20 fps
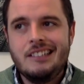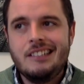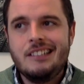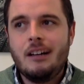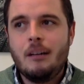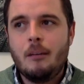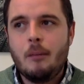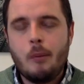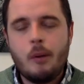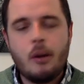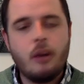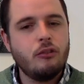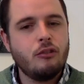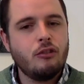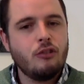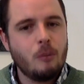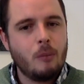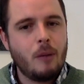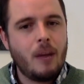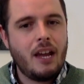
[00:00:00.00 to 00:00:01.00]
I'm a bit
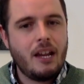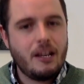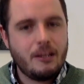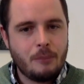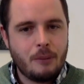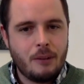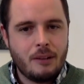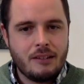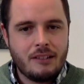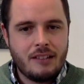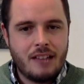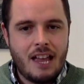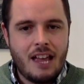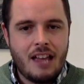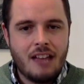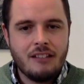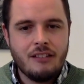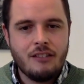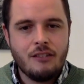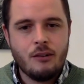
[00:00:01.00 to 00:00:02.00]
unsure about X, Y,
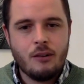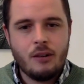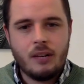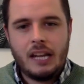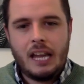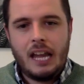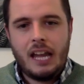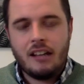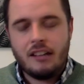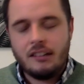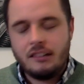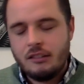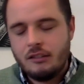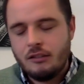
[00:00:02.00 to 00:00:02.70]
Z. You know, again,